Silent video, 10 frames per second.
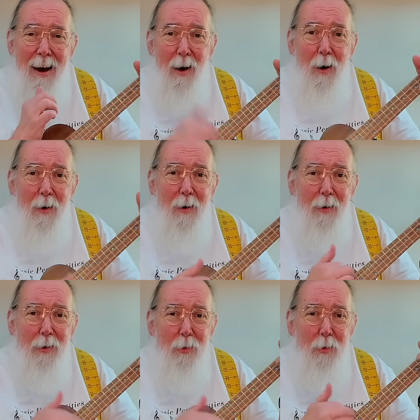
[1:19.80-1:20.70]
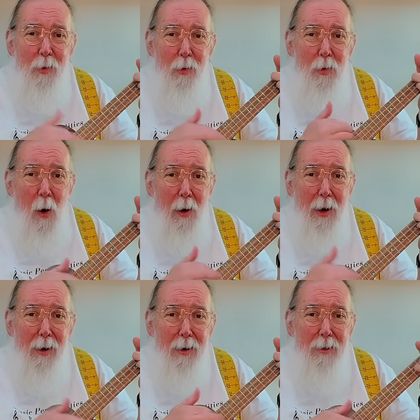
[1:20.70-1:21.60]
Oh, you New York
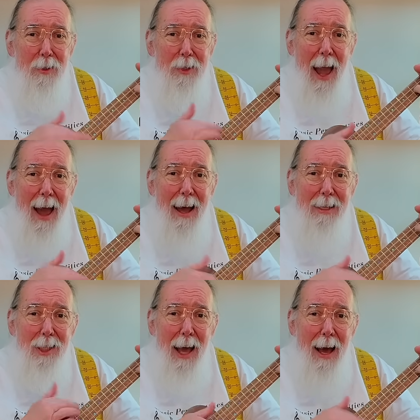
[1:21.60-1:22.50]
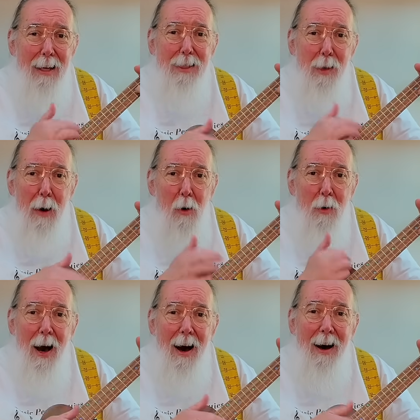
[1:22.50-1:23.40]
girls, can't you dance the polka?